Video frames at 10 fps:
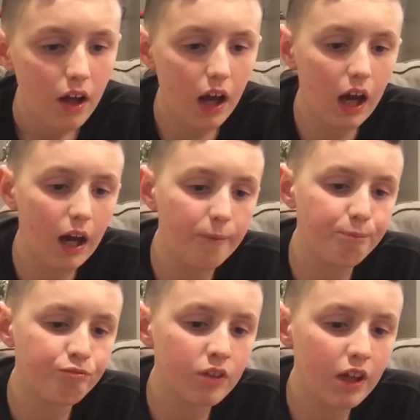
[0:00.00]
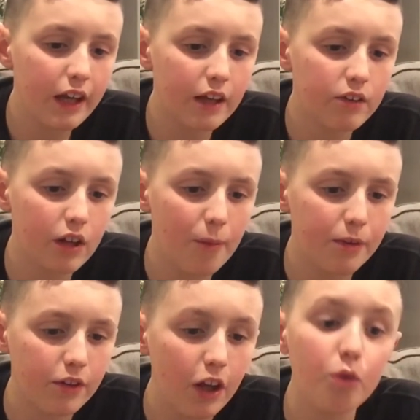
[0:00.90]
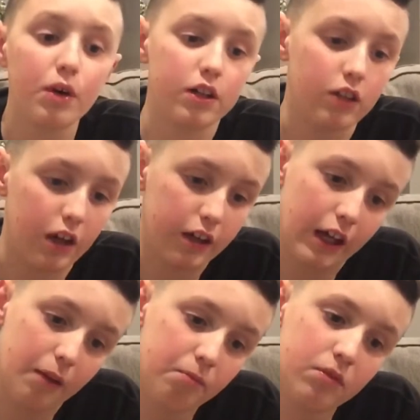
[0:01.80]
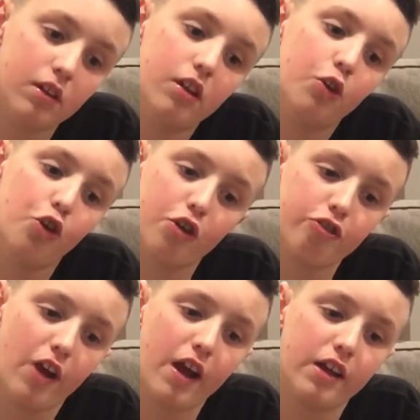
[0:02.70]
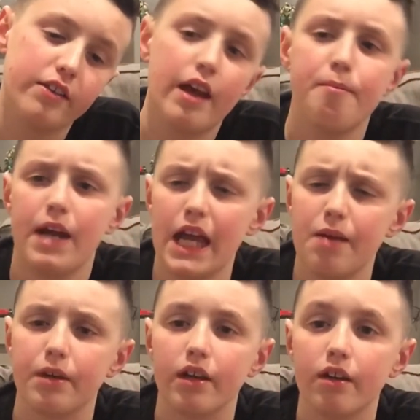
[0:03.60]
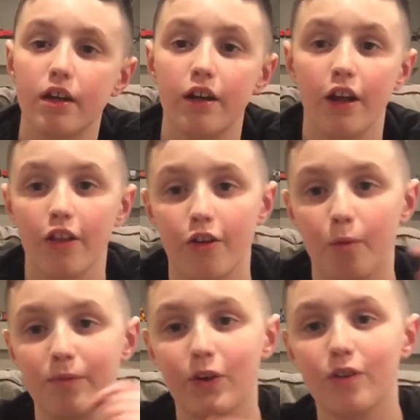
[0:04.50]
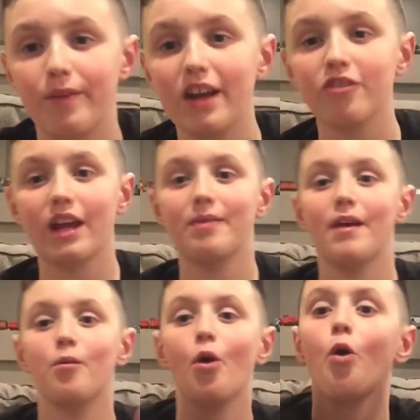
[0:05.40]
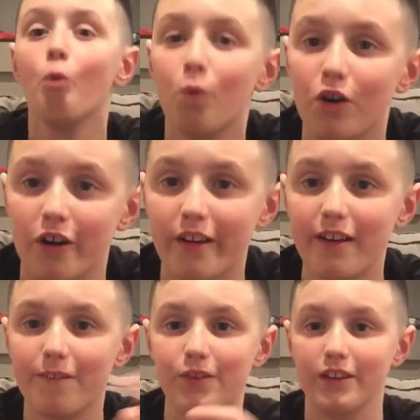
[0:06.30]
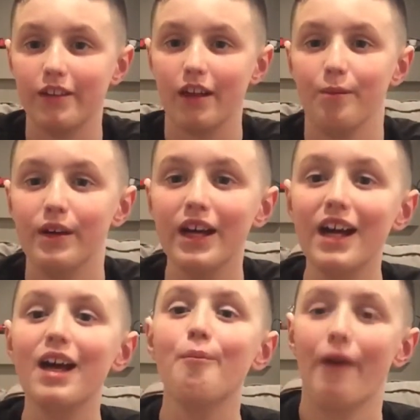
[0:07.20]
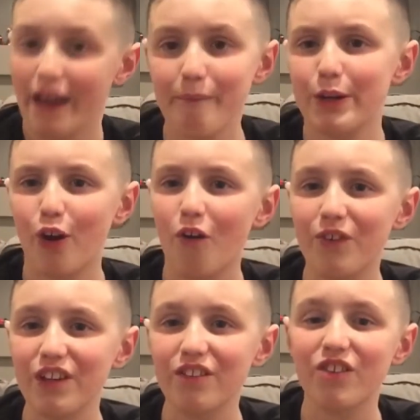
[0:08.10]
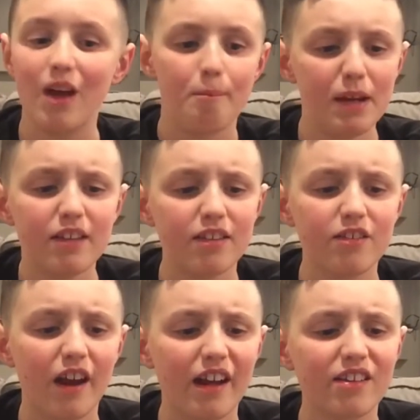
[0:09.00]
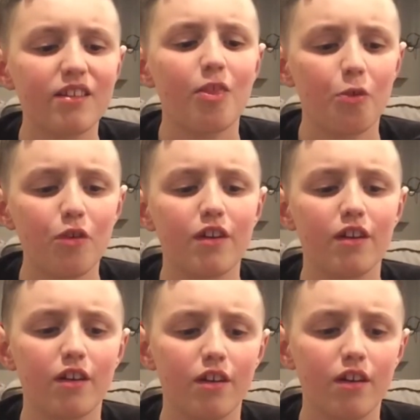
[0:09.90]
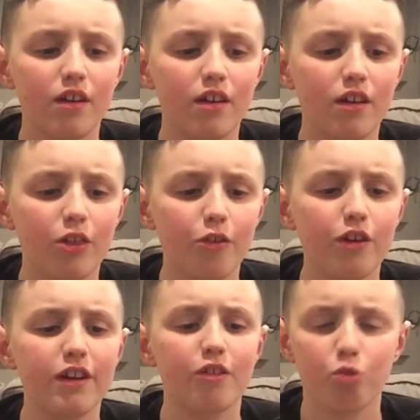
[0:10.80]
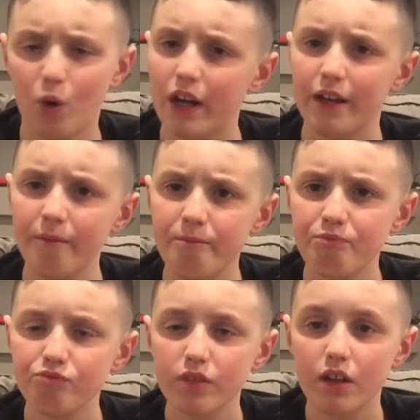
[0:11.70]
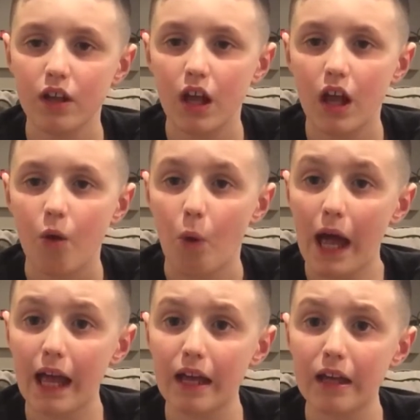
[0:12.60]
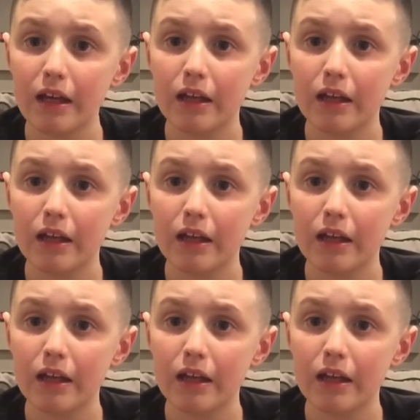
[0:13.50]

Um, next up is another one o'clock game. New York Giants at Miami. Another home field advantage game that will work for the team. Miami Dolphins beats the Giants 30 to 30 to 20. Why?